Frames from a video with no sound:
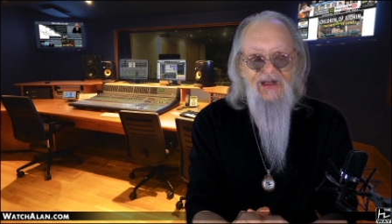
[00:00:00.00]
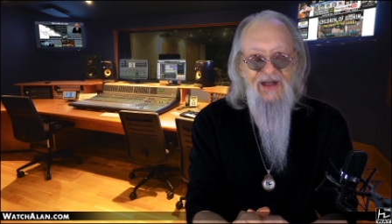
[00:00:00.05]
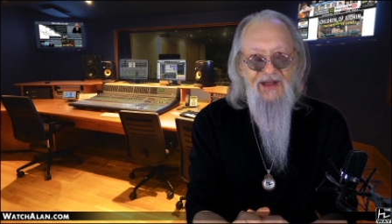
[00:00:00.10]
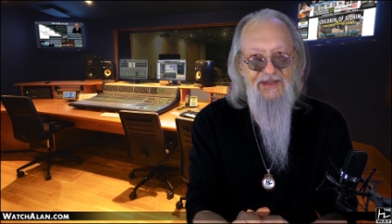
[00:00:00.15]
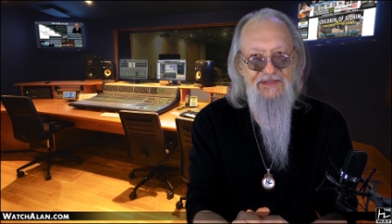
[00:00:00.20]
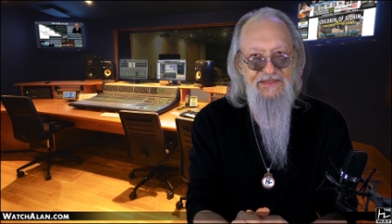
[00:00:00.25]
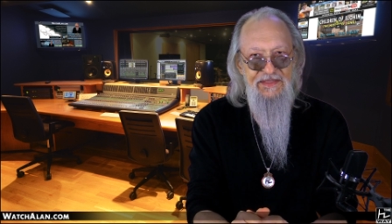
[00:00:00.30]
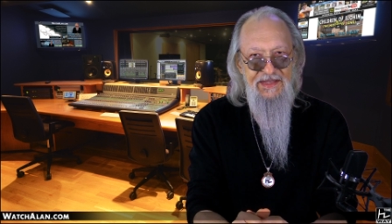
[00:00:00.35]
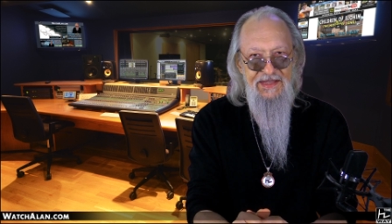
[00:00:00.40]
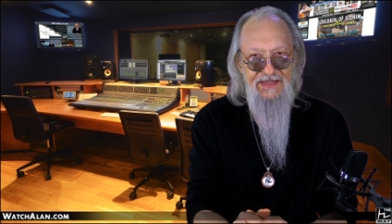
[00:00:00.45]

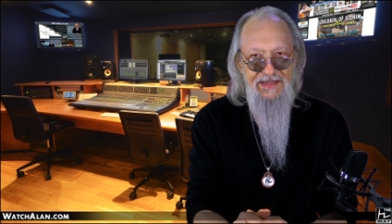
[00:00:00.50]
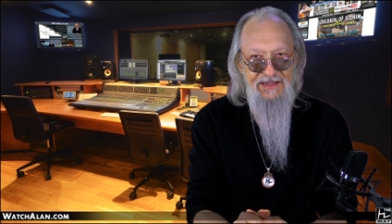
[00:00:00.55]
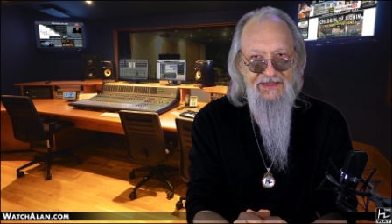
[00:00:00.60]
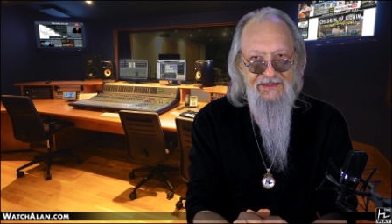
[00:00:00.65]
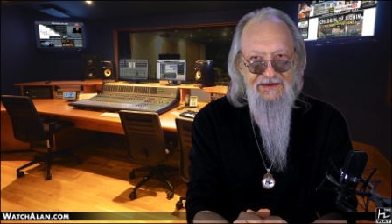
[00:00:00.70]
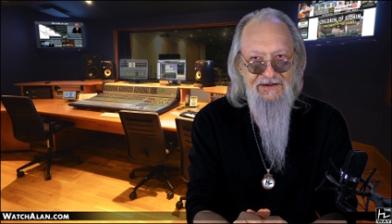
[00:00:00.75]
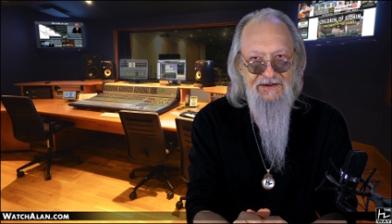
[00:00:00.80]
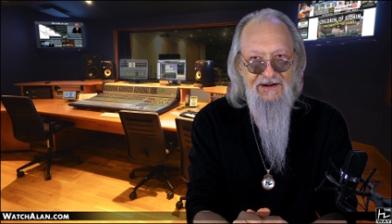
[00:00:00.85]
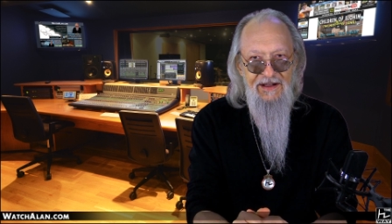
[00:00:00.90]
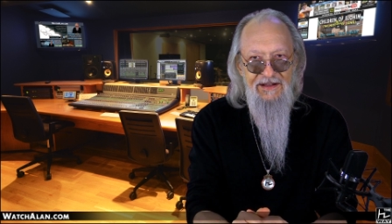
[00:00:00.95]
On
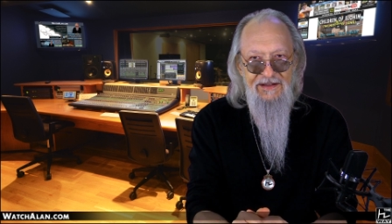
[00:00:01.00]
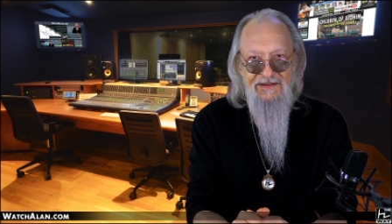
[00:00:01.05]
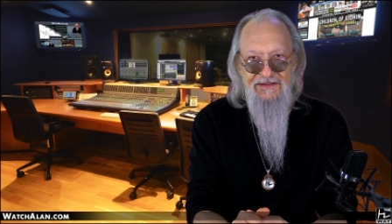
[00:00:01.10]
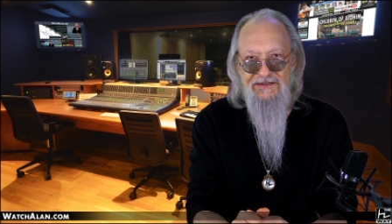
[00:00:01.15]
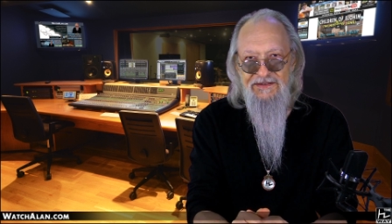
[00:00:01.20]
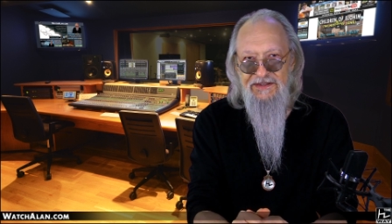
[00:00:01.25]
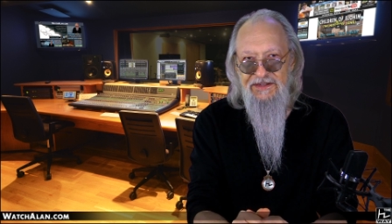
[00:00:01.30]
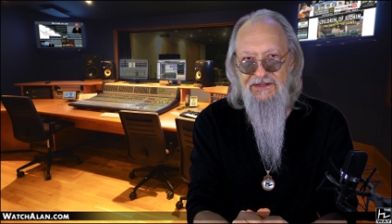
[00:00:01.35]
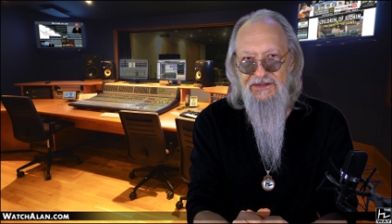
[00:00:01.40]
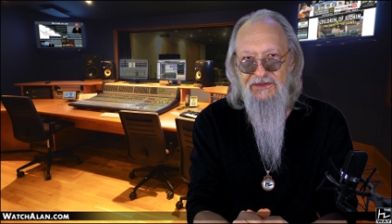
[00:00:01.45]
the
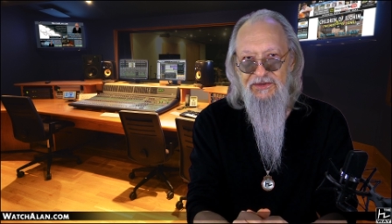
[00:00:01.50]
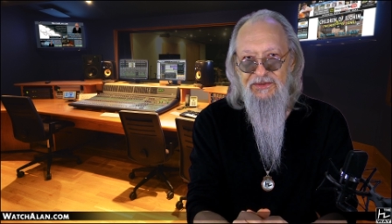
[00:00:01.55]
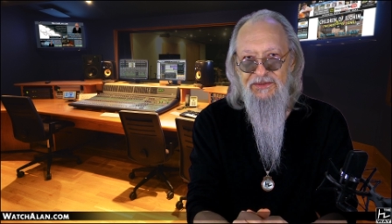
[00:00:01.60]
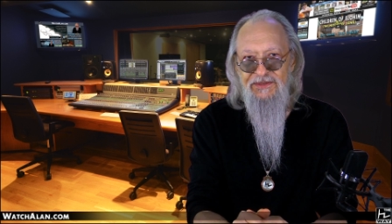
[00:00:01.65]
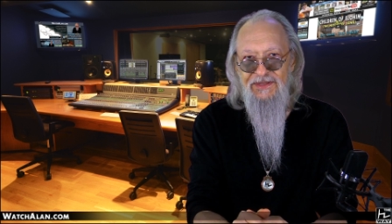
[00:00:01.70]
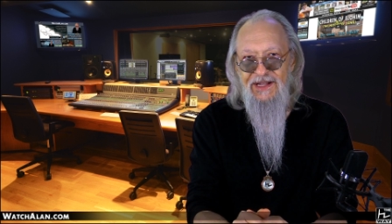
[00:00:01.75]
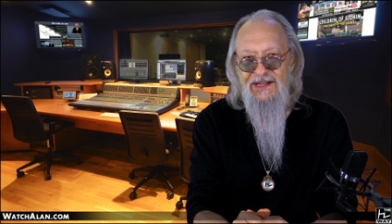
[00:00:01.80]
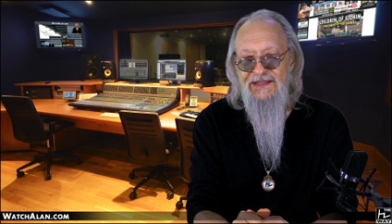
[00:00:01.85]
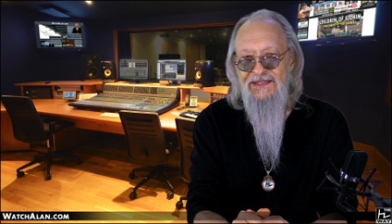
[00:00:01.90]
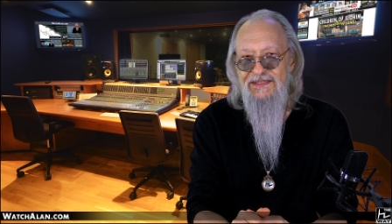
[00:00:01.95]
Iran
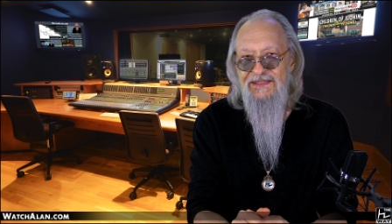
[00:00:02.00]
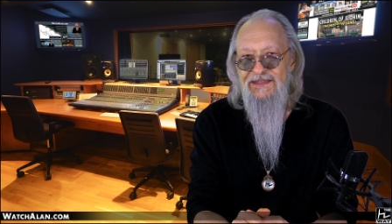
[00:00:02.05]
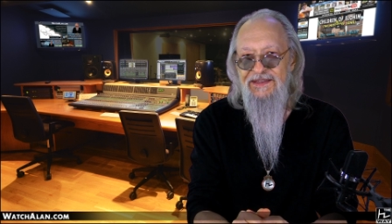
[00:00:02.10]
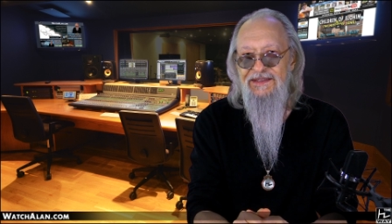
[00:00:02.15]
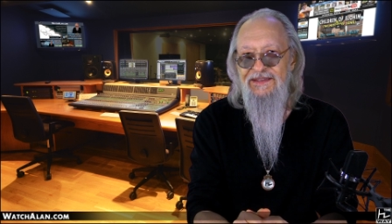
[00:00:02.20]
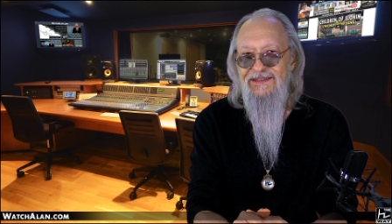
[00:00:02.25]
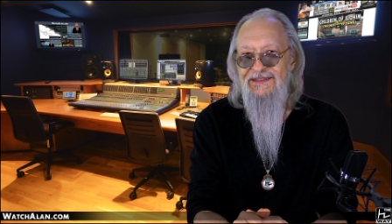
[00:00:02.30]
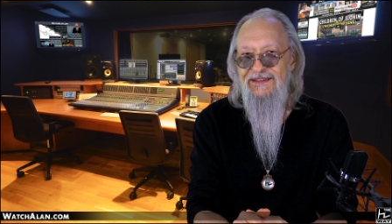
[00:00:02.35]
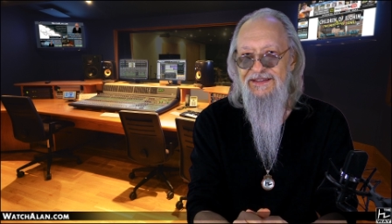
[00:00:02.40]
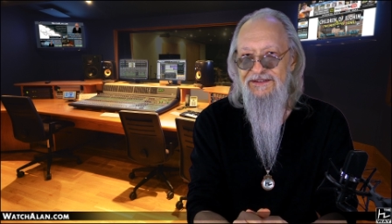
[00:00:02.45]
deal, I
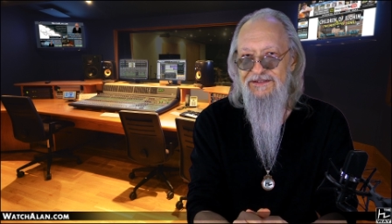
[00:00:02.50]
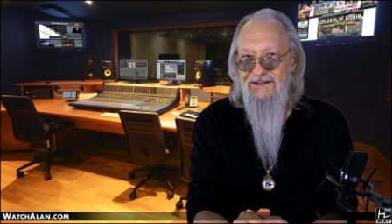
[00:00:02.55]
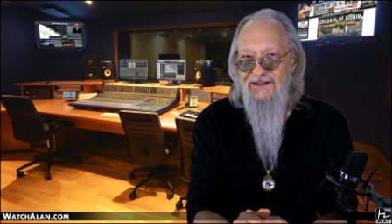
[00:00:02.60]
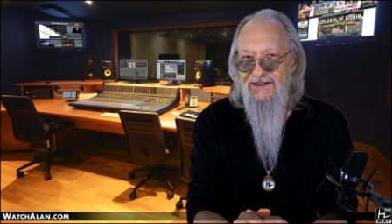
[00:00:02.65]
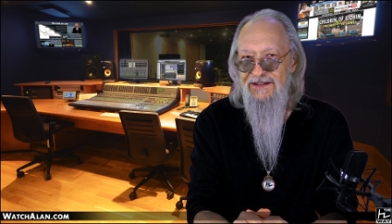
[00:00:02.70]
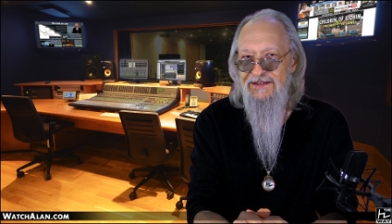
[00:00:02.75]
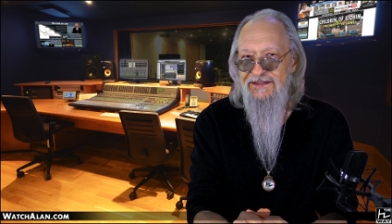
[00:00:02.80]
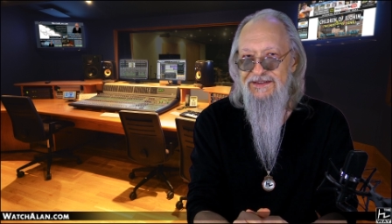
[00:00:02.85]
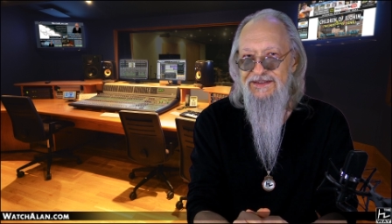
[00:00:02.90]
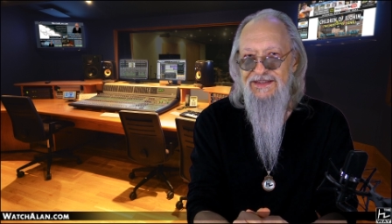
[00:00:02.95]
think
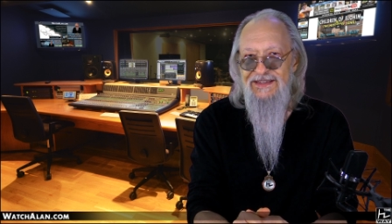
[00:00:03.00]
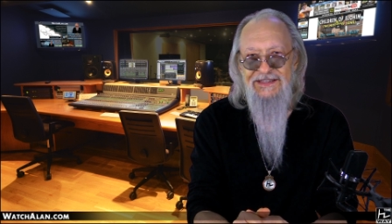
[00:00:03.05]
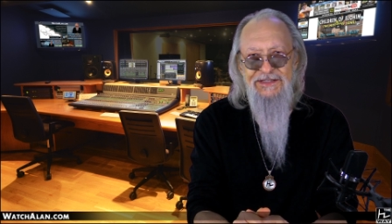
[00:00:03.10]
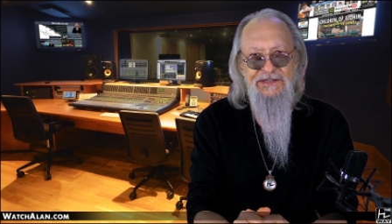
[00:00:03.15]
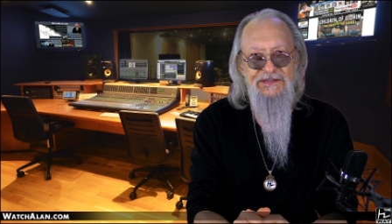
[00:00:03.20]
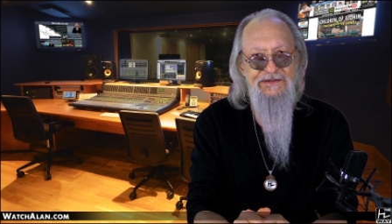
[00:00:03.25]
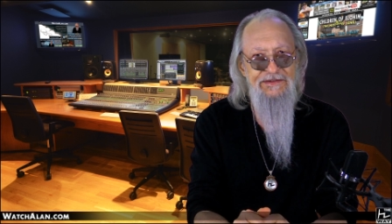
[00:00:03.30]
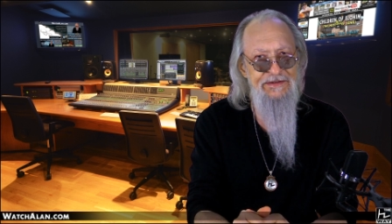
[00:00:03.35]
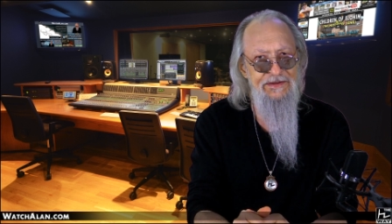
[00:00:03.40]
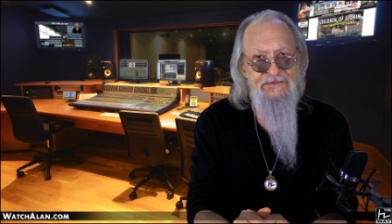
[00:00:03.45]
Iran
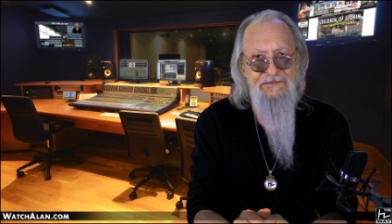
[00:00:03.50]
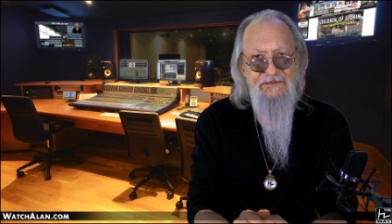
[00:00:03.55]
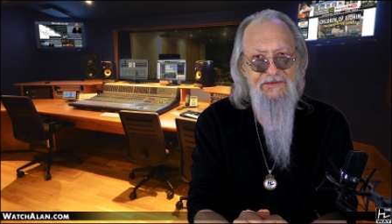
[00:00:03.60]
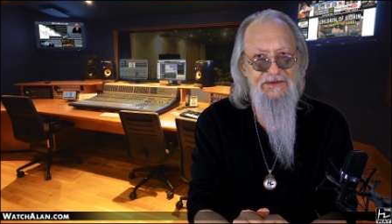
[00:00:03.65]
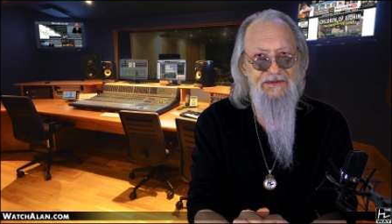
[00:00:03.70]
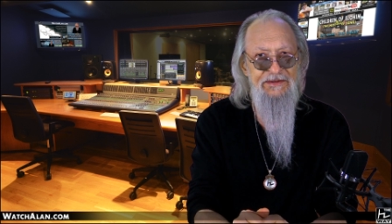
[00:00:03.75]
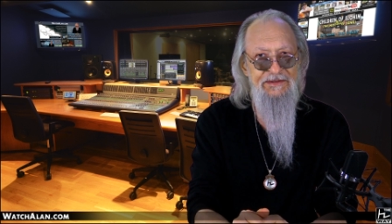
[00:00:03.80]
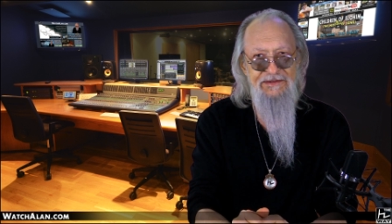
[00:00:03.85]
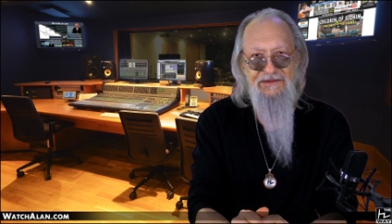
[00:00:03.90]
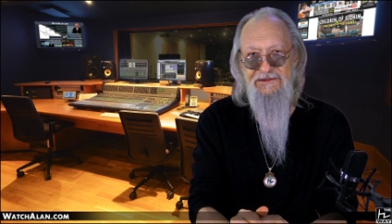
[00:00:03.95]
is a
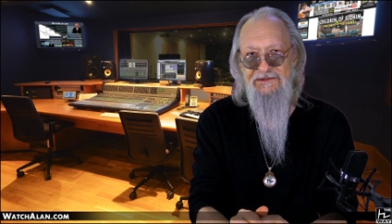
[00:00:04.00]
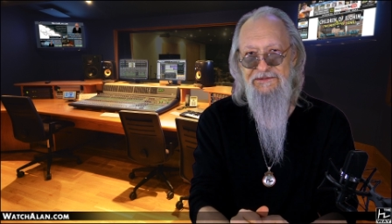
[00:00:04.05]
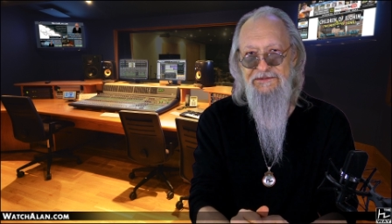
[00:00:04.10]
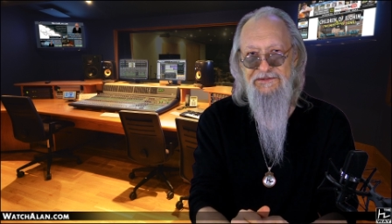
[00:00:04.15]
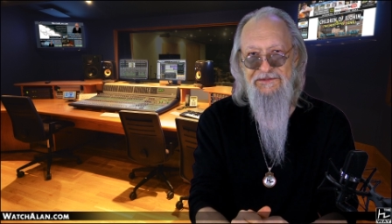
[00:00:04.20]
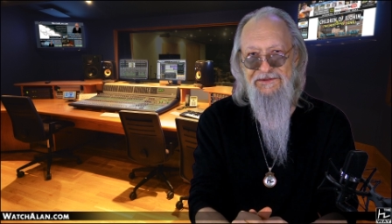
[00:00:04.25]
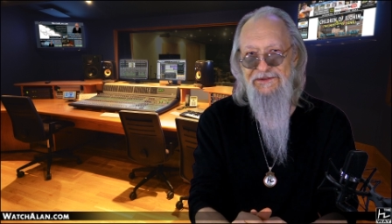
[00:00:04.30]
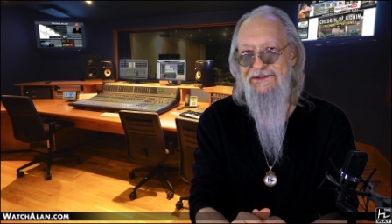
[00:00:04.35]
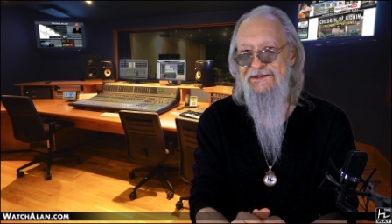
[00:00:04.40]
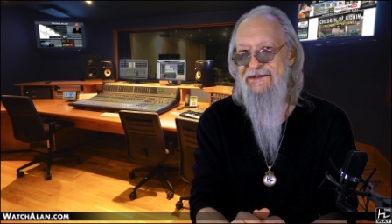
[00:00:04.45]
different
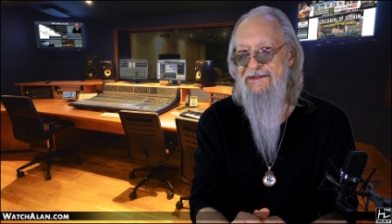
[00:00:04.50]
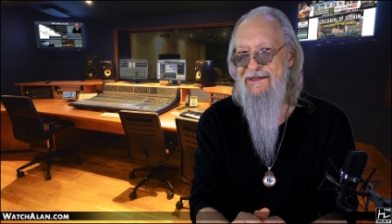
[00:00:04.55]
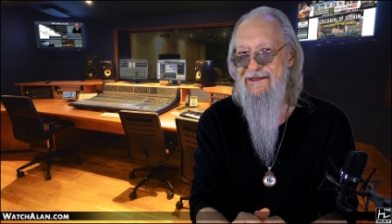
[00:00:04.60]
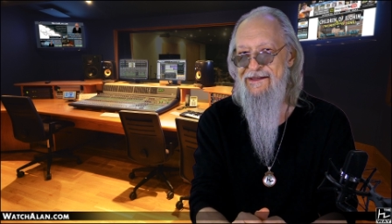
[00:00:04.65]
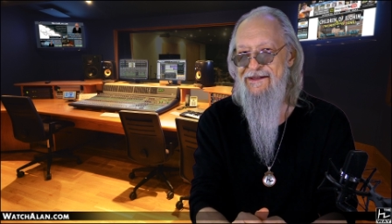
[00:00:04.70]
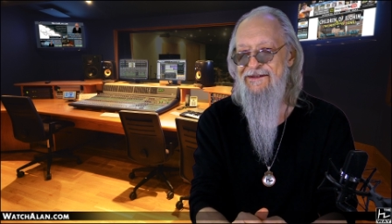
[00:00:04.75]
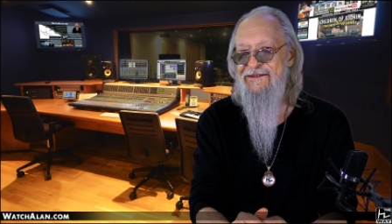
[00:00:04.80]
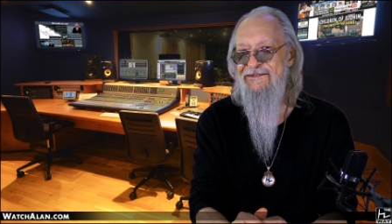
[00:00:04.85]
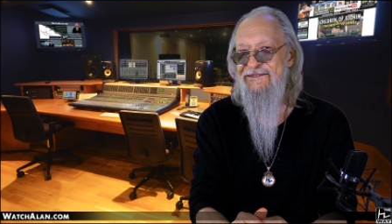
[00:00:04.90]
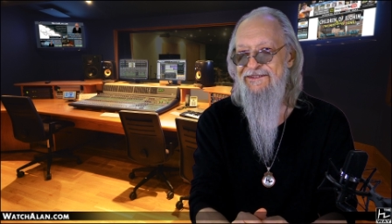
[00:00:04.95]
country
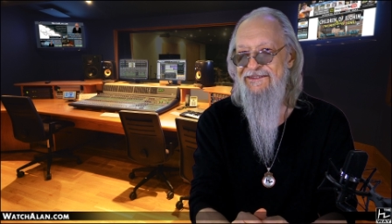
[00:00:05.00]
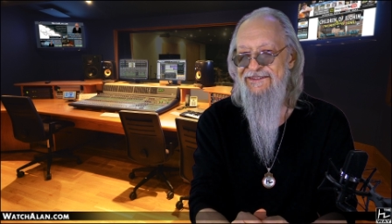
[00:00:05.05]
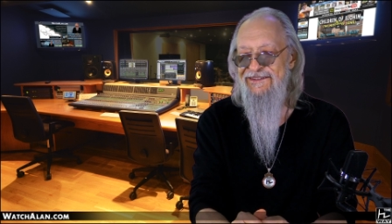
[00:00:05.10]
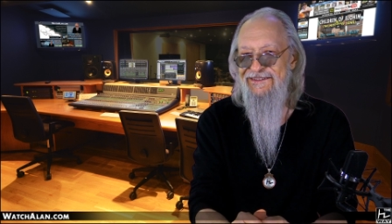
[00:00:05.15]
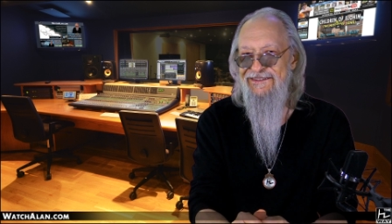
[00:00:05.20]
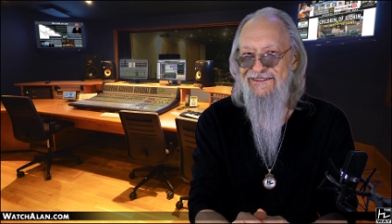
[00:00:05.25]
now